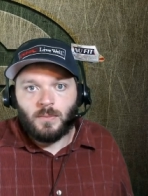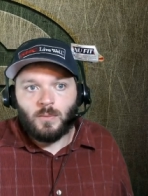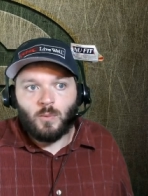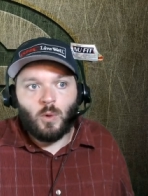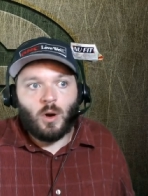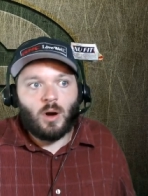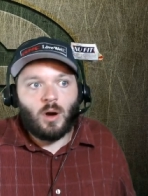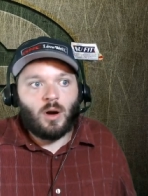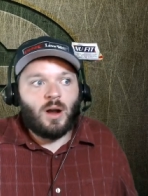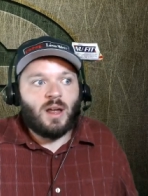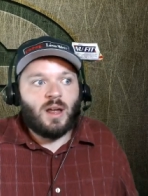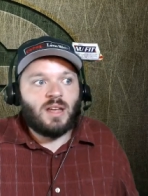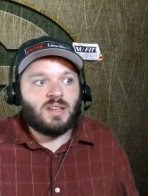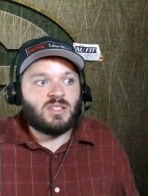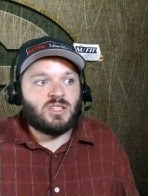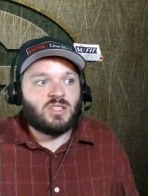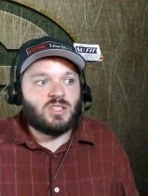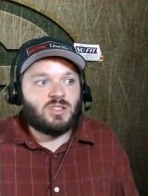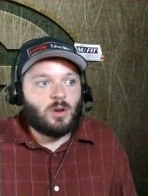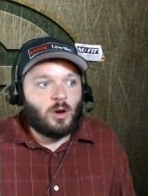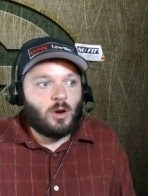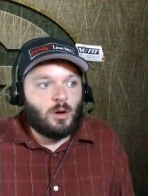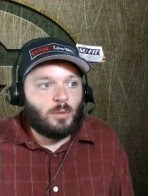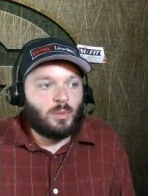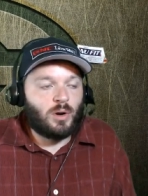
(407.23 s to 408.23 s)
Whereas
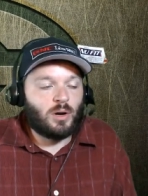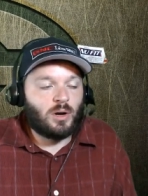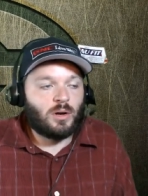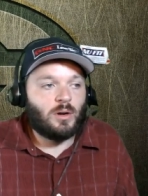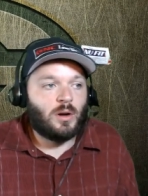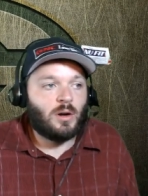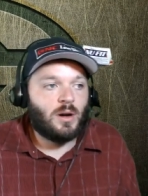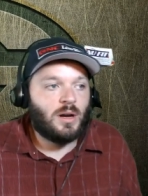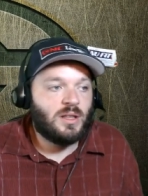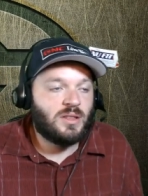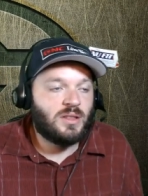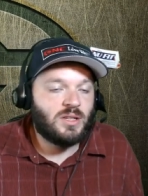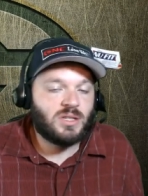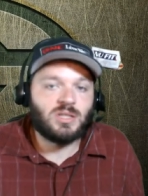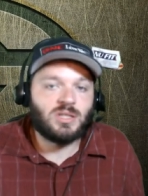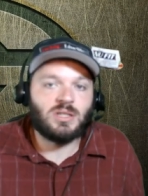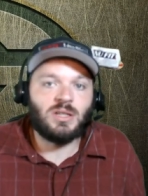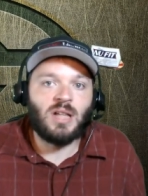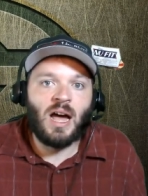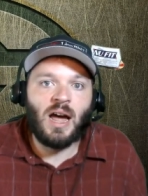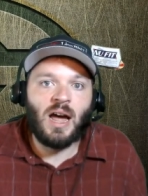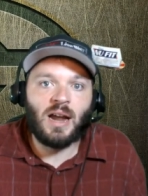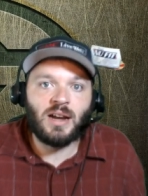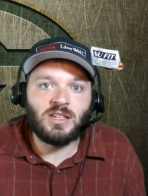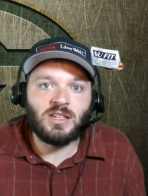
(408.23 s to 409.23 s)
Sternberger in the
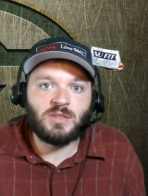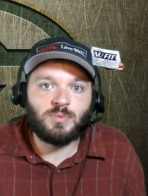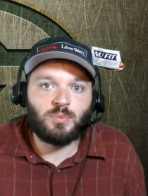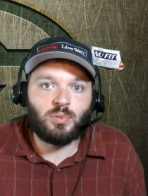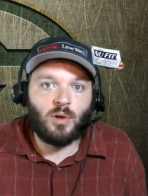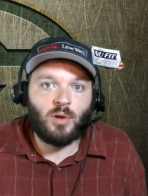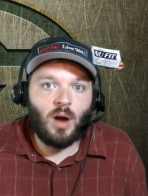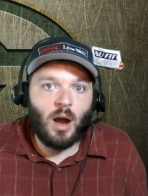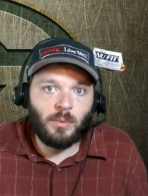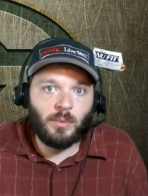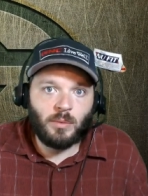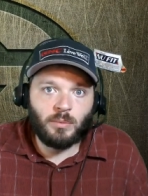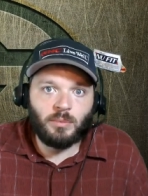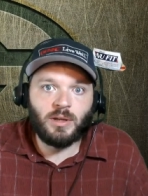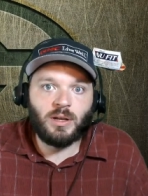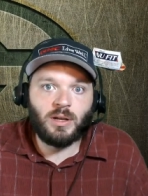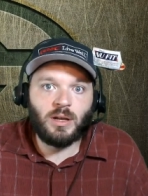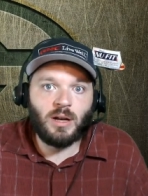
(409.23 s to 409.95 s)
slot is probably